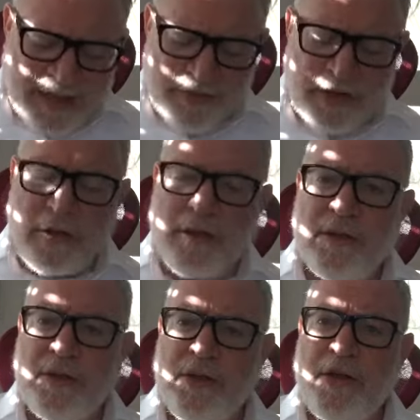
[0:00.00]
given it.
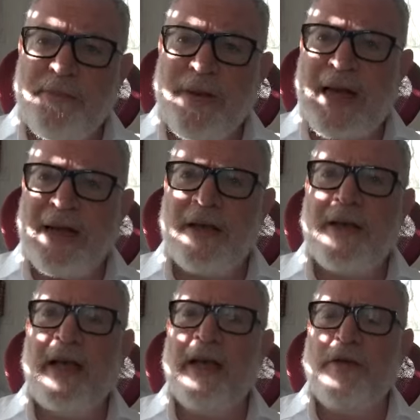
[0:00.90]
Look back
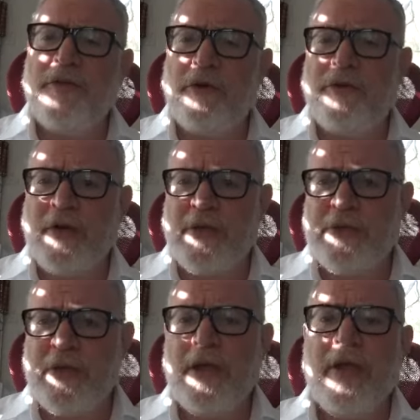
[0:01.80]
at our forefathers.